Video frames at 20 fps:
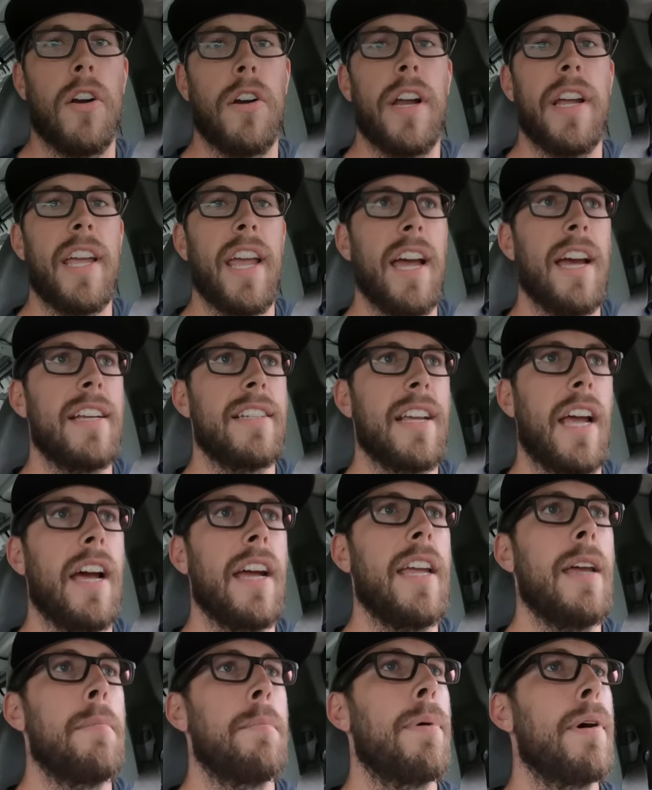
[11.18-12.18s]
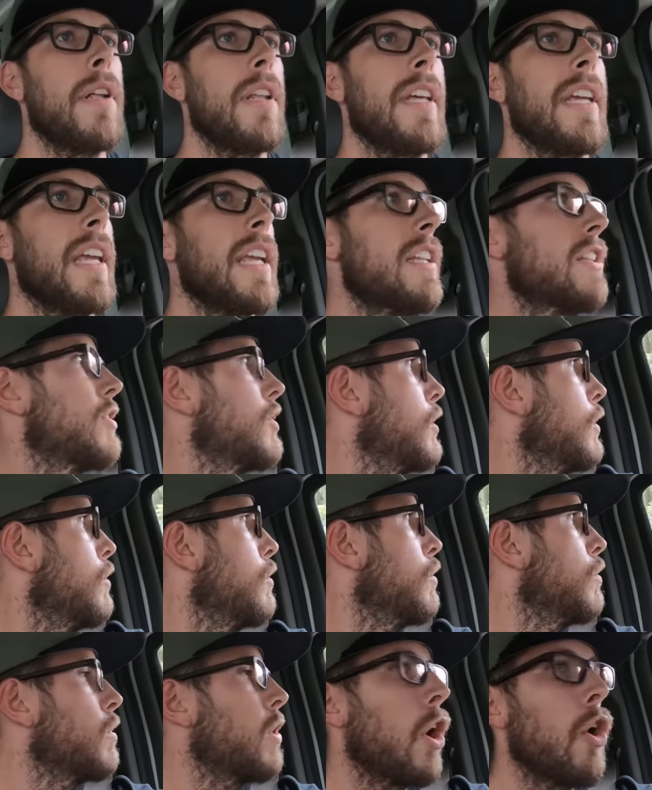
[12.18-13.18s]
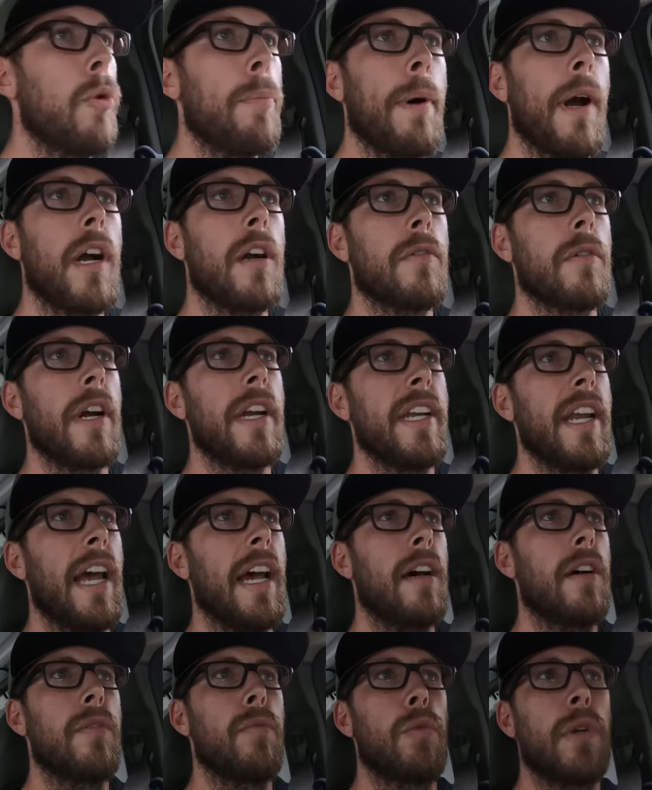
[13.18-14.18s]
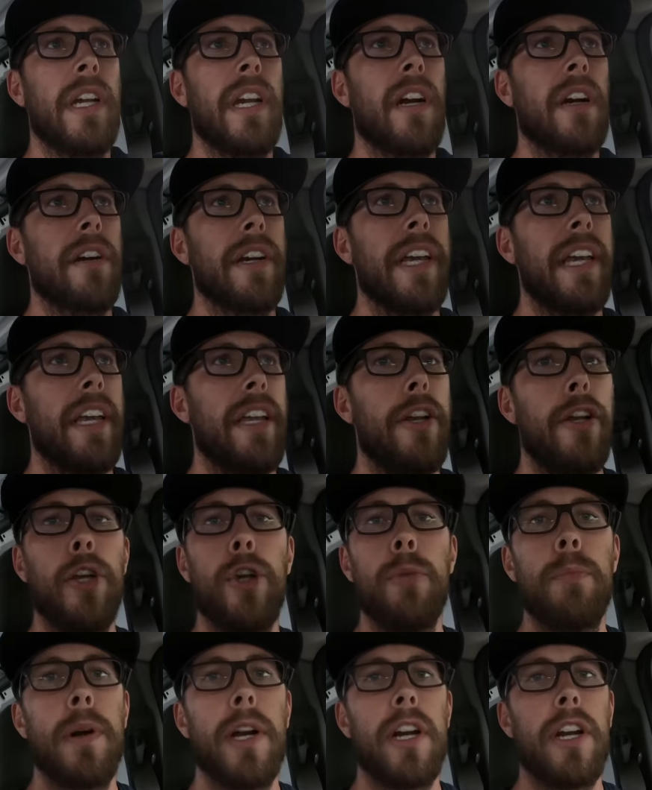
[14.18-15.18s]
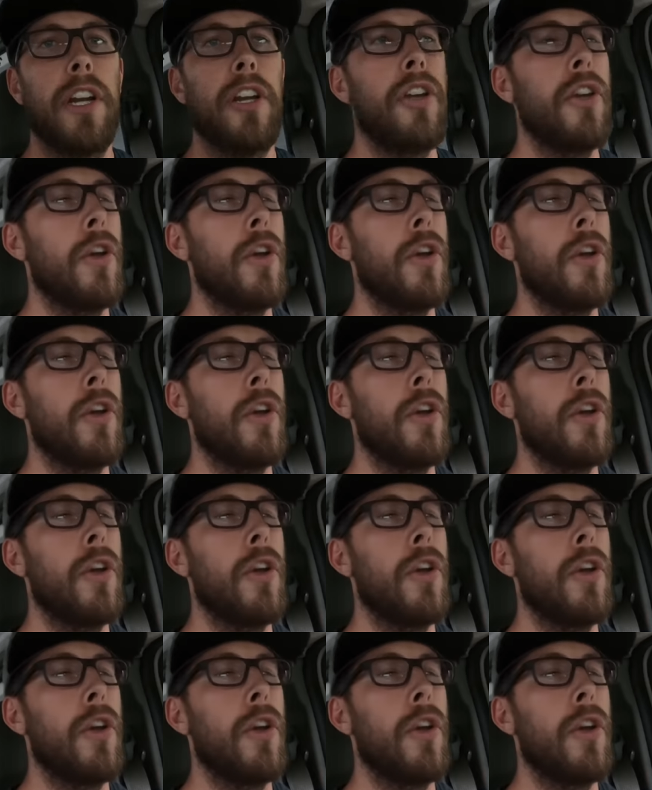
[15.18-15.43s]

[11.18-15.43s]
All right, guys, I am pulling into Copart right now. We are in Newburgh, New